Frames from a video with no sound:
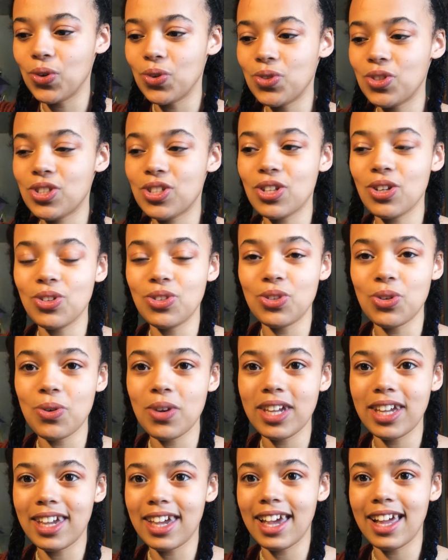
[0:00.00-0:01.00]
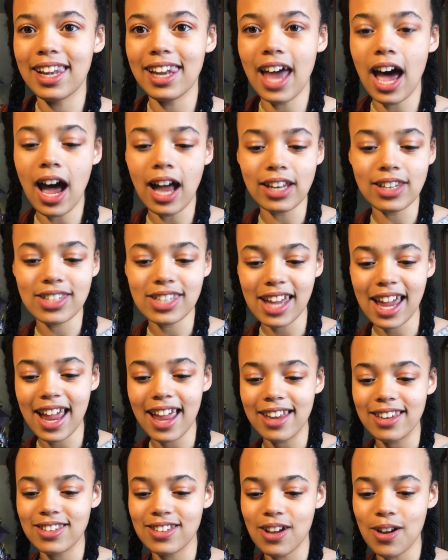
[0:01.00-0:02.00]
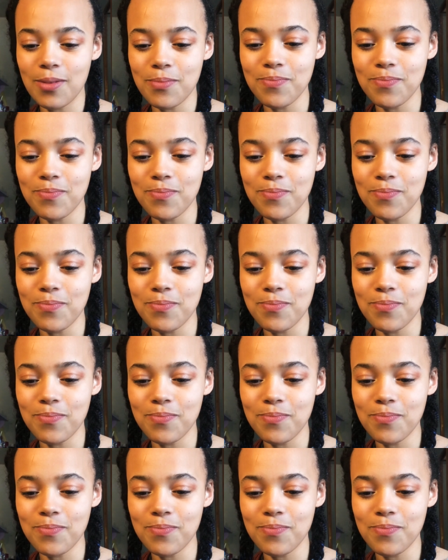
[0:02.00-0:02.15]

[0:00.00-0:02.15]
You're still doing a lot, and